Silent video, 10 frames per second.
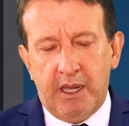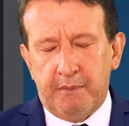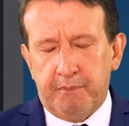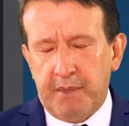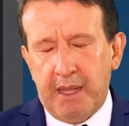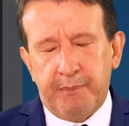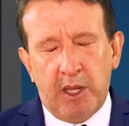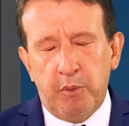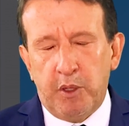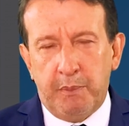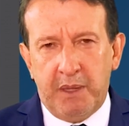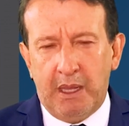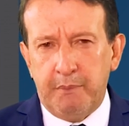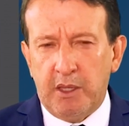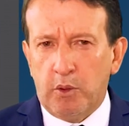And there is a better
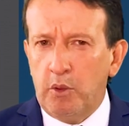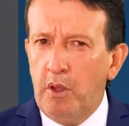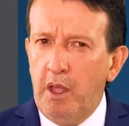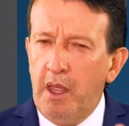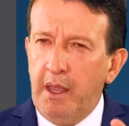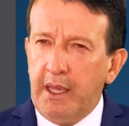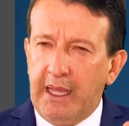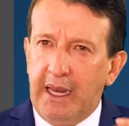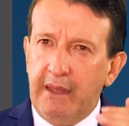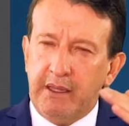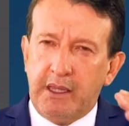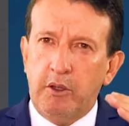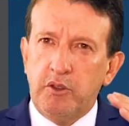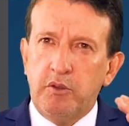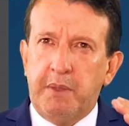design of the front face, and what I
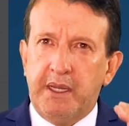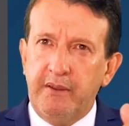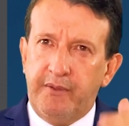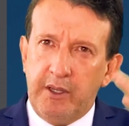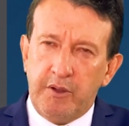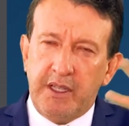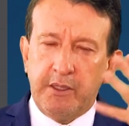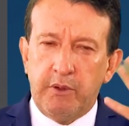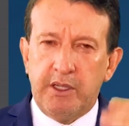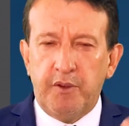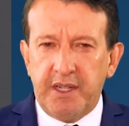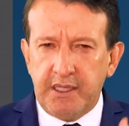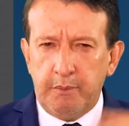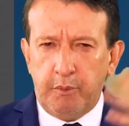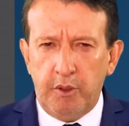was telling them. And they
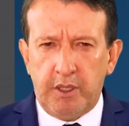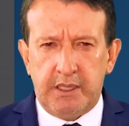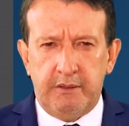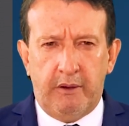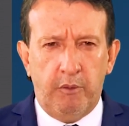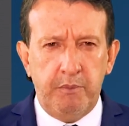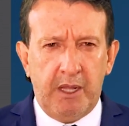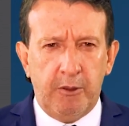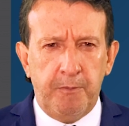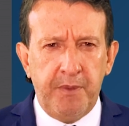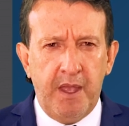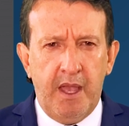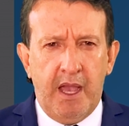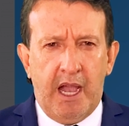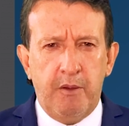began to talk about
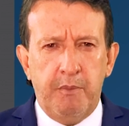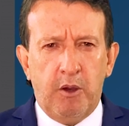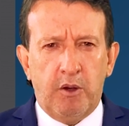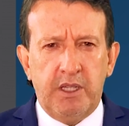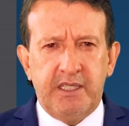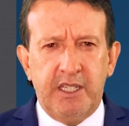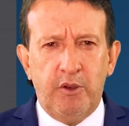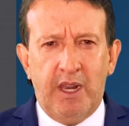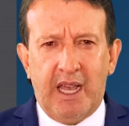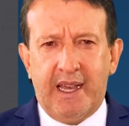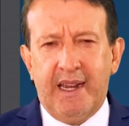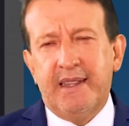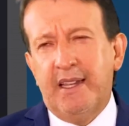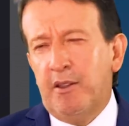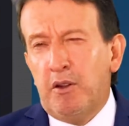lenticulars, and they talked about
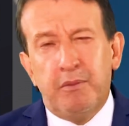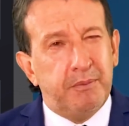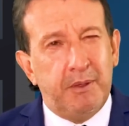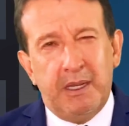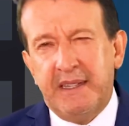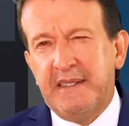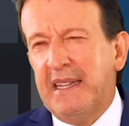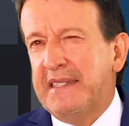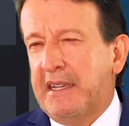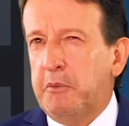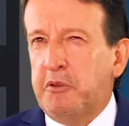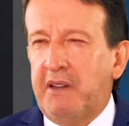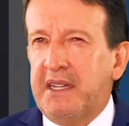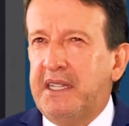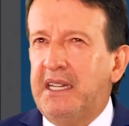it was
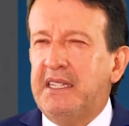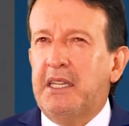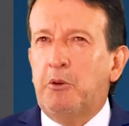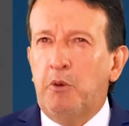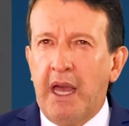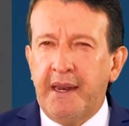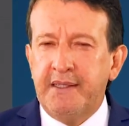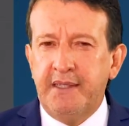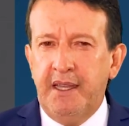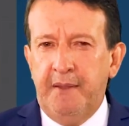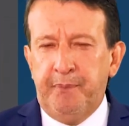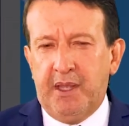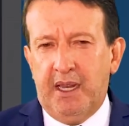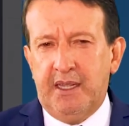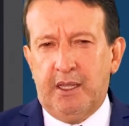not manufactured within the
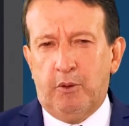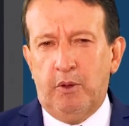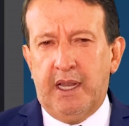handling.